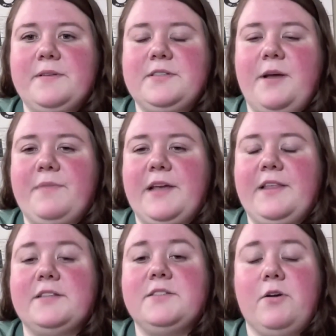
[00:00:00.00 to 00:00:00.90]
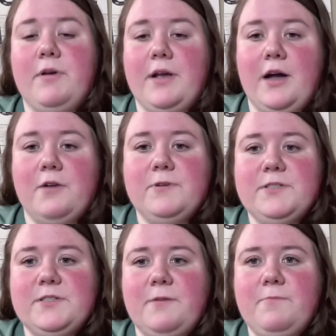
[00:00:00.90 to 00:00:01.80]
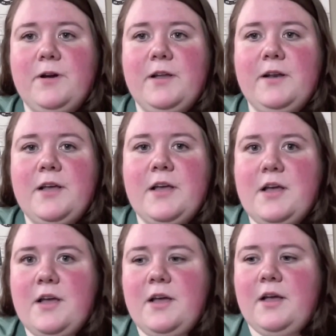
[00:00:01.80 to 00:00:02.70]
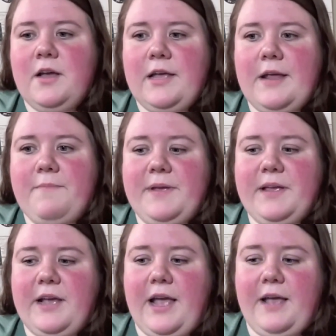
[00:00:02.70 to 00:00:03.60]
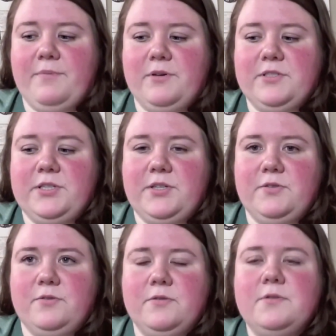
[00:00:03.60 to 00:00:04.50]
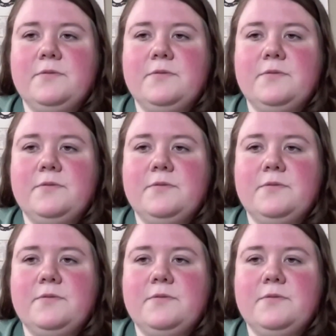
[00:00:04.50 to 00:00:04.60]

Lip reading: something that's going on with someone and being able to,